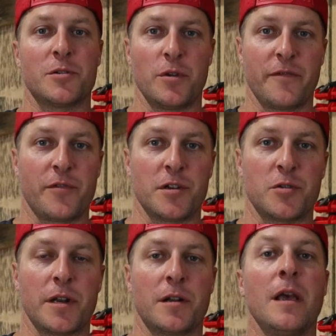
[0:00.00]
to a
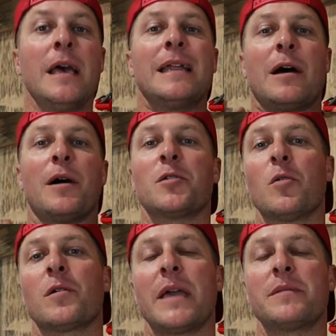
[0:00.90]
refrigerator. Now I
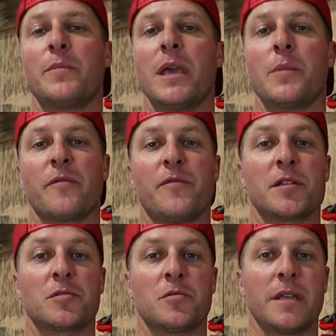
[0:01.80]
don't claim to be a
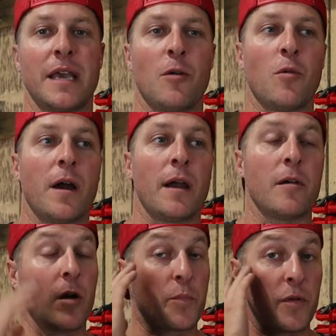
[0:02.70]
professional DIYer
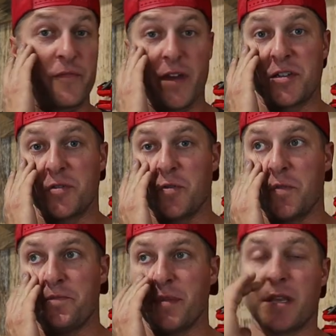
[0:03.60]
or a
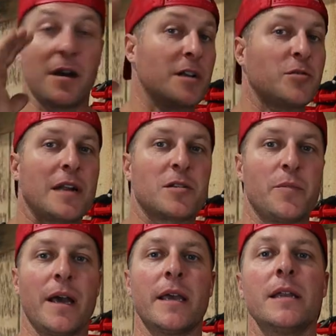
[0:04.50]
professional contractor
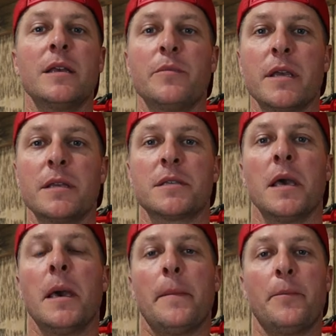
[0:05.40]
by any means,
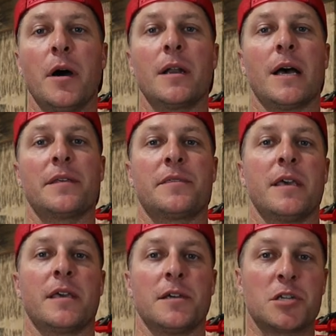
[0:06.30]
but I
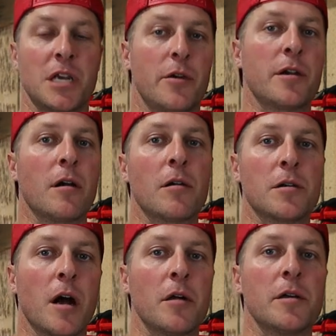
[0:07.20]
think sharing our
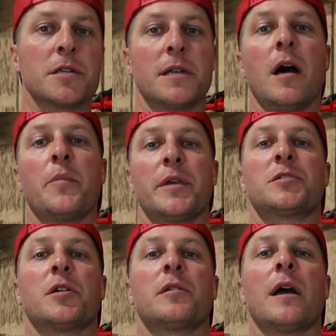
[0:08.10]
knowledge and helping
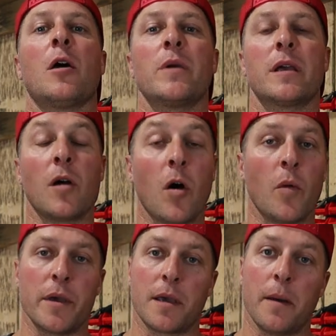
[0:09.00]
each other out, we can all
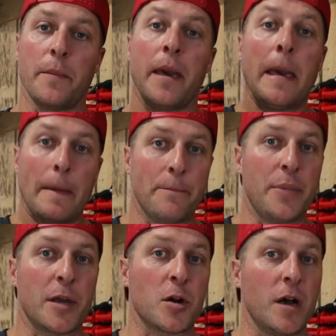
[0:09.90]
become
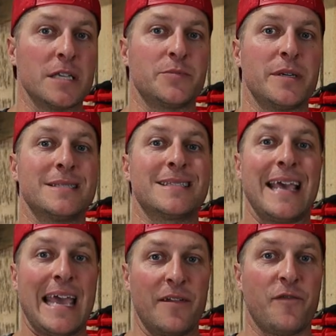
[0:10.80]
better husbands
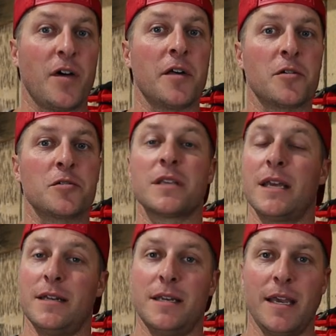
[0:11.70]
and fathers
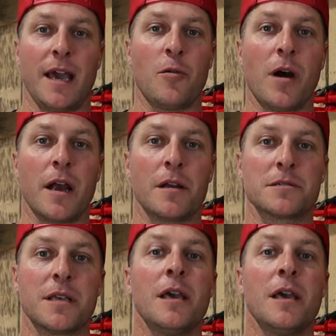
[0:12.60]
and DIYers.